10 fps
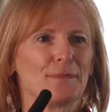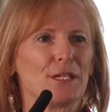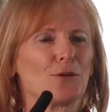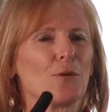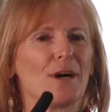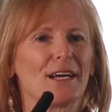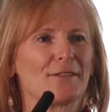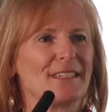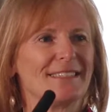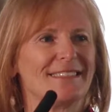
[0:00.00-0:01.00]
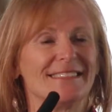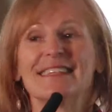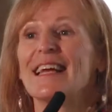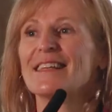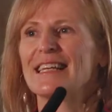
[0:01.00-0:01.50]
inquiries
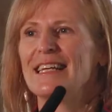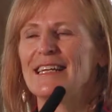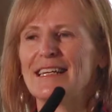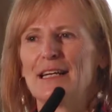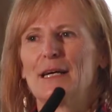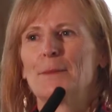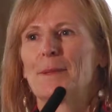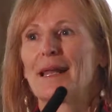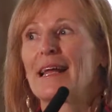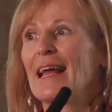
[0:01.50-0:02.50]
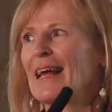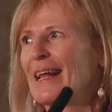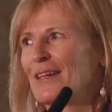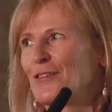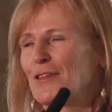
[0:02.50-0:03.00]
daily, but I can't
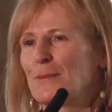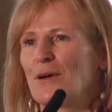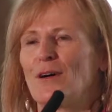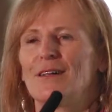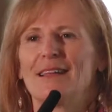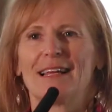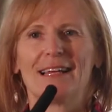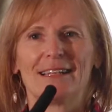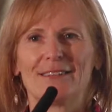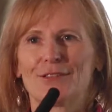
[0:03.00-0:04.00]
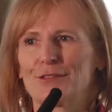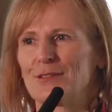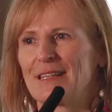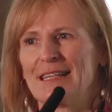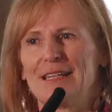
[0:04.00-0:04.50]
answer them all. And
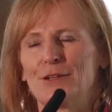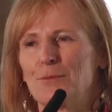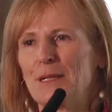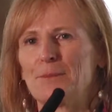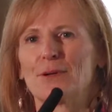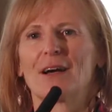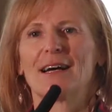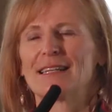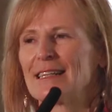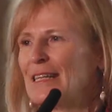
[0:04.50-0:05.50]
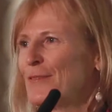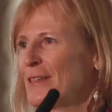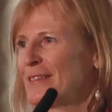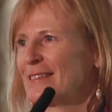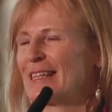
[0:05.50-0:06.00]
certainly, you know, people kind of
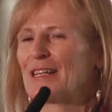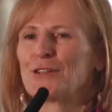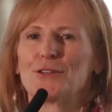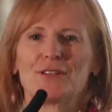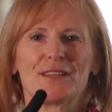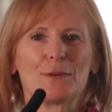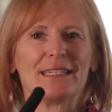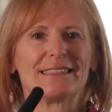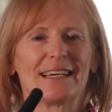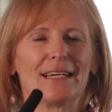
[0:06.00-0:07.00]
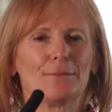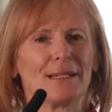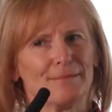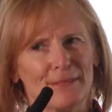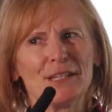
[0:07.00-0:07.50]
let it go to the wayside,
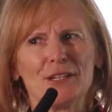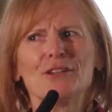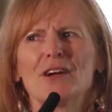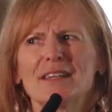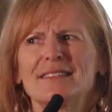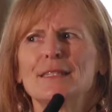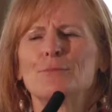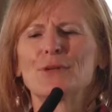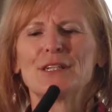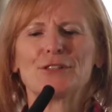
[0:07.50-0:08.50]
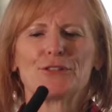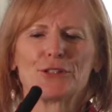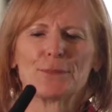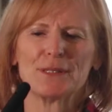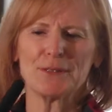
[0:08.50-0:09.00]
but you guys seem pretty
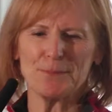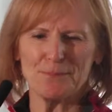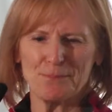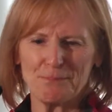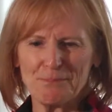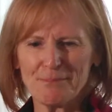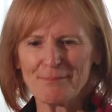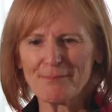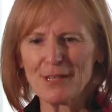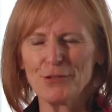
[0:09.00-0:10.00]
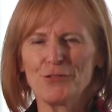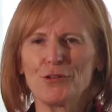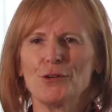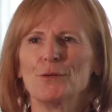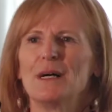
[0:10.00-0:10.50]
determined.
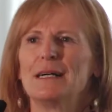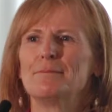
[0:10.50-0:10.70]
So